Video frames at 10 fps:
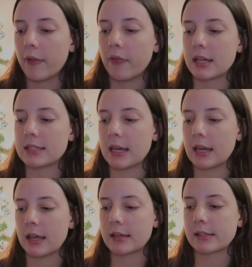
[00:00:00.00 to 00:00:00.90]
This
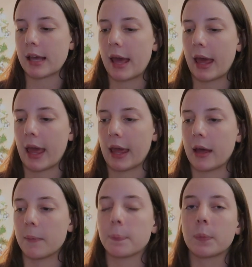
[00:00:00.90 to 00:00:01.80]
is
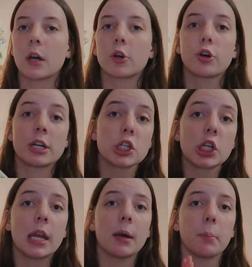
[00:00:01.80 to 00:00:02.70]
a
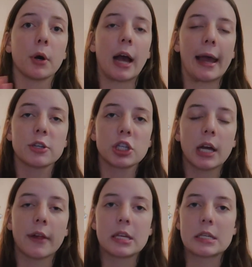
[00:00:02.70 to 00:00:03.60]
Christian book. I actually
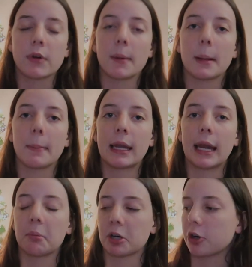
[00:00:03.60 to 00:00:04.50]
got this from my
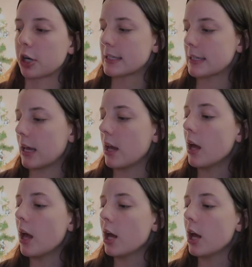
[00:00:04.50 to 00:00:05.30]
neighbor, Christy.